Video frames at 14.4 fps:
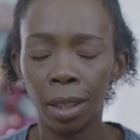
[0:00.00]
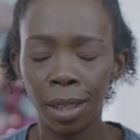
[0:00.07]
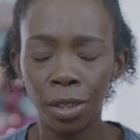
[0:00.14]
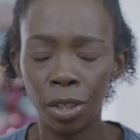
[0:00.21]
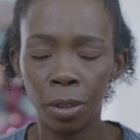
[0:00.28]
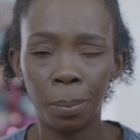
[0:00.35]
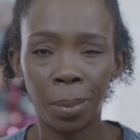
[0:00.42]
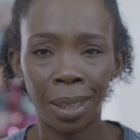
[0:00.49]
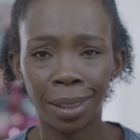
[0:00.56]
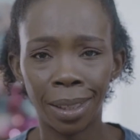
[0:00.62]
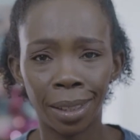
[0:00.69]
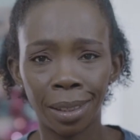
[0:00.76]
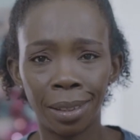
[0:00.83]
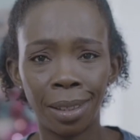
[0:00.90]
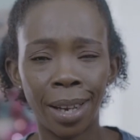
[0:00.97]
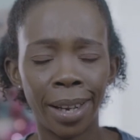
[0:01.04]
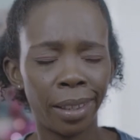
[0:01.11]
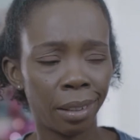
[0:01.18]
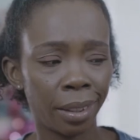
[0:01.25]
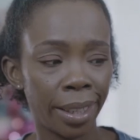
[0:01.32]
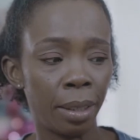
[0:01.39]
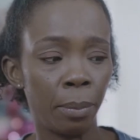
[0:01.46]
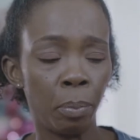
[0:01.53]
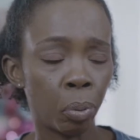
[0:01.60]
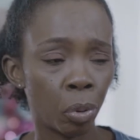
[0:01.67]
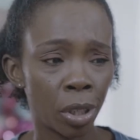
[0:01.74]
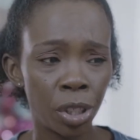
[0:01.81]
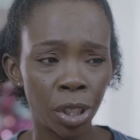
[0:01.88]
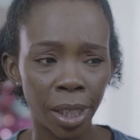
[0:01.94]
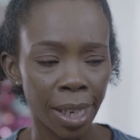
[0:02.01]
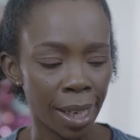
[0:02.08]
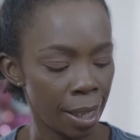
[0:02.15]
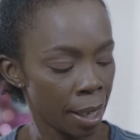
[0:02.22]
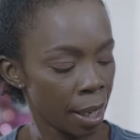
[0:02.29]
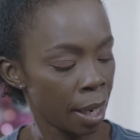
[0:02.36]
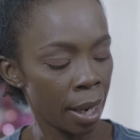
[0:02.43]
unless you buy like an entire like brush kit,